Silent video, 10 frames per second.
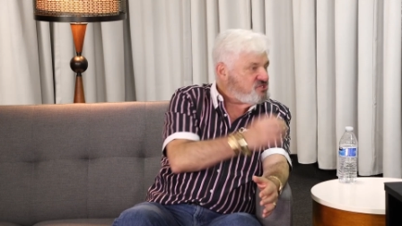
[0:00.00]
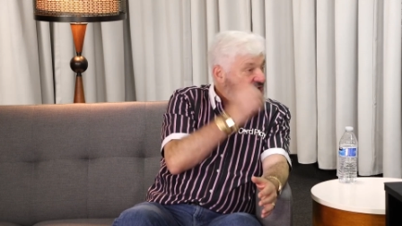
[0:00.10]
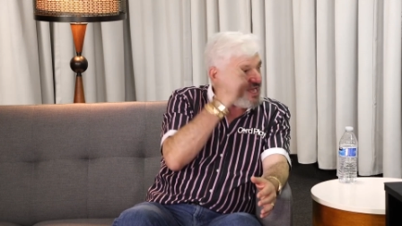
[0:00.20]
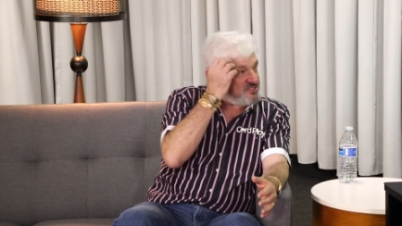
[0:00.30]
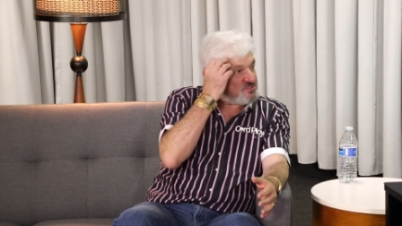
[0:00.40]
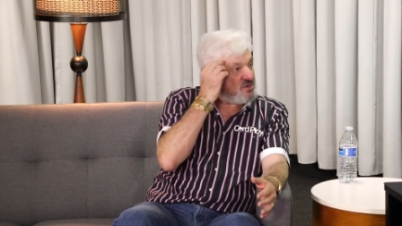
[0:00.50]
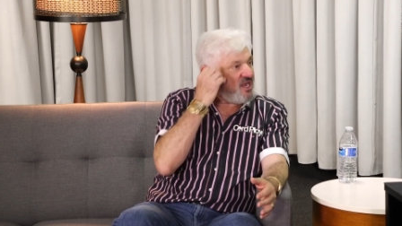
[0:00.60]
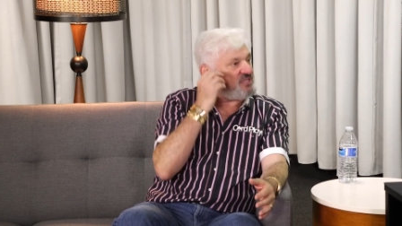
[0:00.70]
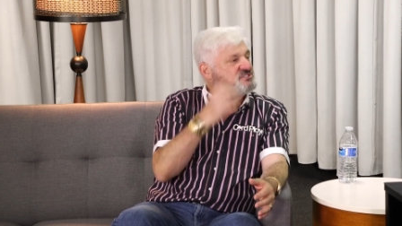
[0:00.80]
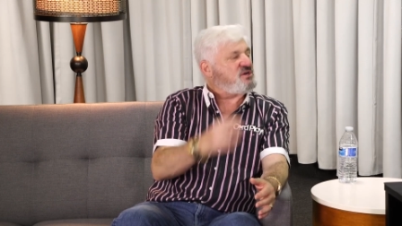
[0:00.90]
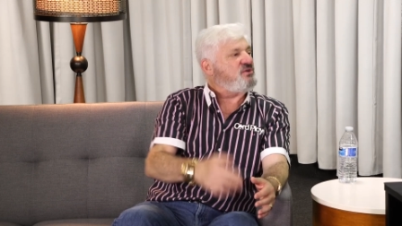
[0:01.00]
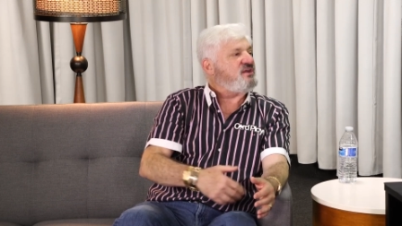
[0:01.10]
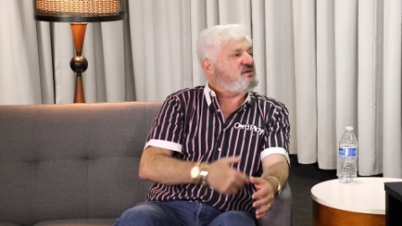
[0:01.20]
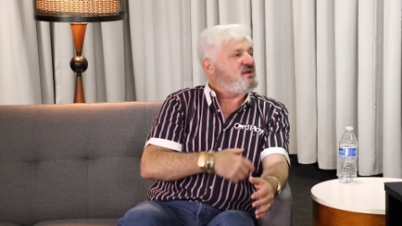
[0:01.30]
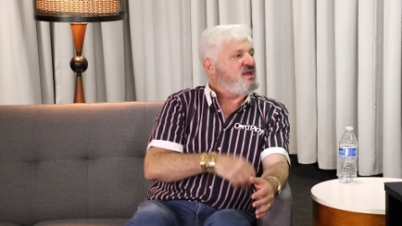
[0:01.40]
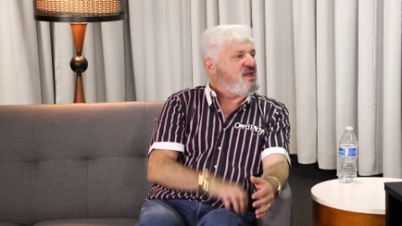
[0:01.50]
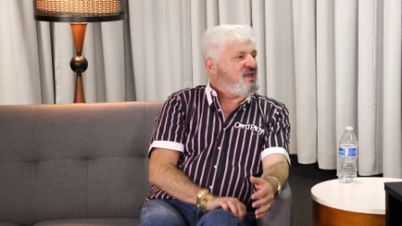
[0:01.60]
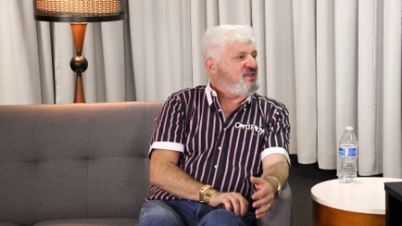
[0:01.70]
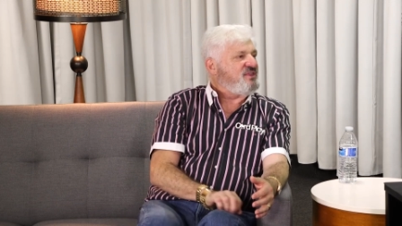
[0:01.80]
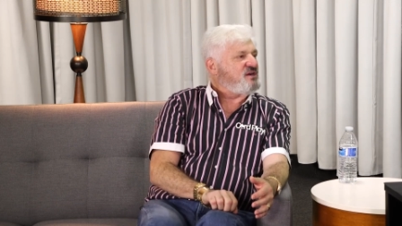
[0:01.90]
adjust, right? So right.
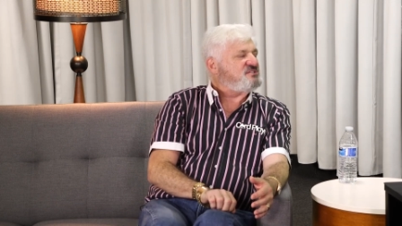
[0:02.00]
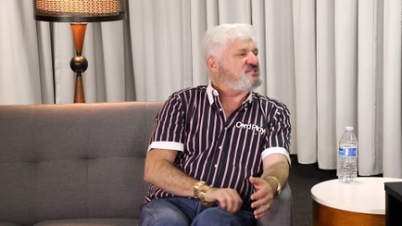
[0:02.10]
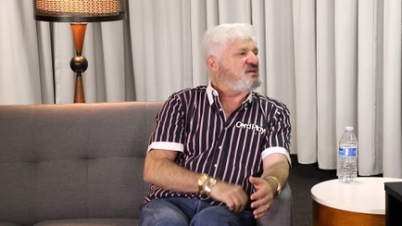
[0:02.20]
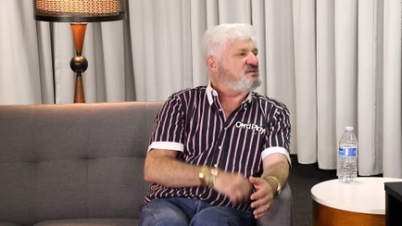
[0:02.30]
There's